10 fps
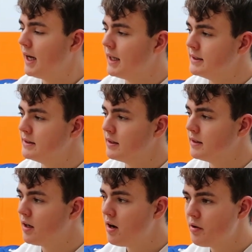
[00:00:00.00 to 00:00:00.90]
And
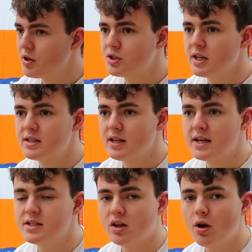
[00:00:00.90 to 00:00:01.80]
the Irish did
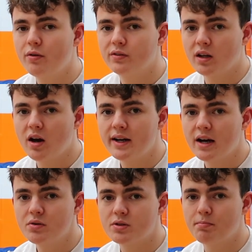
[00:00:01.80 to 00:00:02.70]
tend to go for the
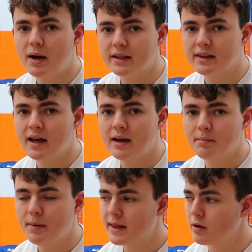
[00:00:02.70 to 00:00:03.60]
lineouts and back
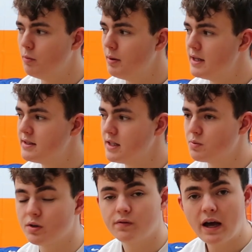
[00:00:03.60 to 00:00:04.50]
their
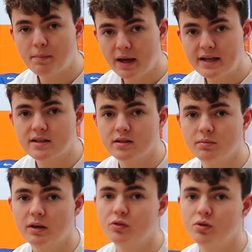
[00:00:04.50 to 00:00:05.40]
abilities, which fair play to
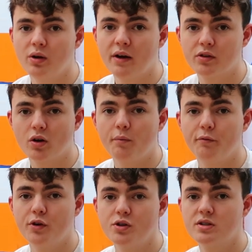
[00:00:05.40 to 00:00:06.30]
them. If you have the
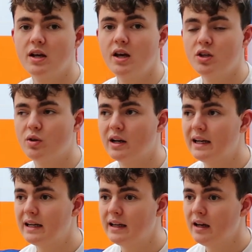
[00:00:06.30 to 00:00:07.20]
confidence, you
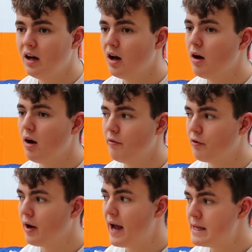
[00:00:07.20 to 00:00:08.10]
clearly are
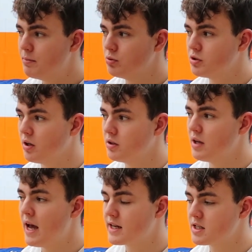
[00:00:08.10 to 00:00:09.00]
very able to
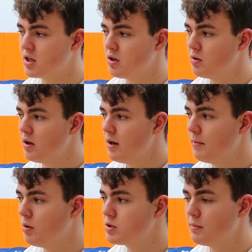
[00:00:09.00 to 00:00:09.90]
execute,
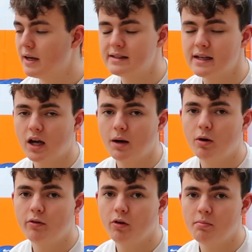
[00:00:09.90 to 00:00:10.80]
but ultimately it didn't
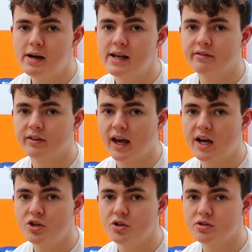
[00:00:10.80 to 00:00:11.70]
come off on many of
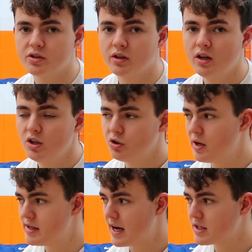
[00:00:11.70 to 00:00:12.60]
occasions. And
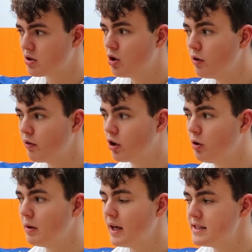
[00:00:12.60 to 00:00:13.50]
Johnny Sexton could have
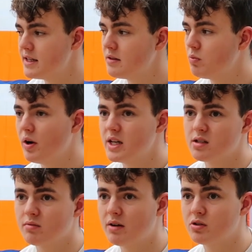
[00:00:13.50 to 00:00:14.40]
accumulated what
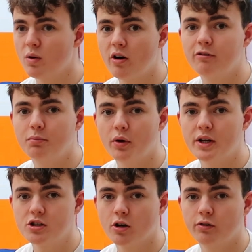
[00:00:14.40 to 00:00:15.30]
is around 12
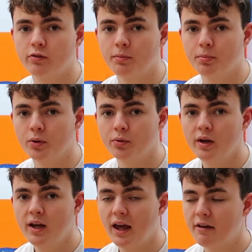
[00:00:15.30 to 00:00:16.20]
points off of the
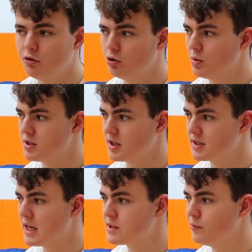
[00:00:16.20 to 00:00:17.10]
boot if all were
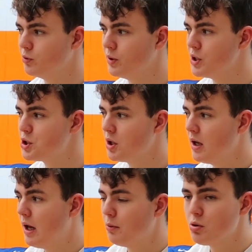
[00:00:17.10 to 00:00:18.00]
successful, which
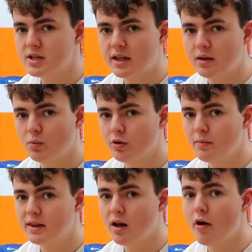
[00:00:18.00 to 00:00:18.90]
I'm not saying that would have
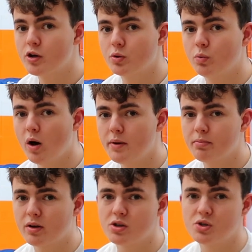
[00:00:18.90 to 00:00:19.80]
meant the Irish would have
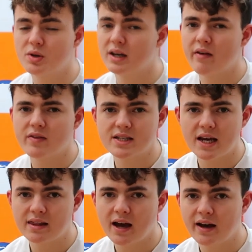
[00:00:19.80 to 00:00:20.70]
won, because you can never
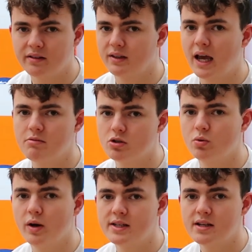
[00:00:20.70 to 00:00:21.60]
say that and games
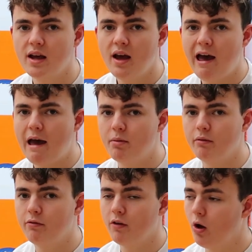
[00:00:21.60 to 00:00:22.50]
always ebb
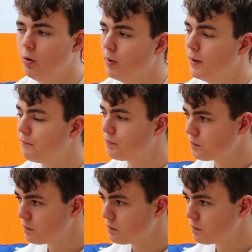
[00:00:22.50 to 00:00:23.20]
and flow, but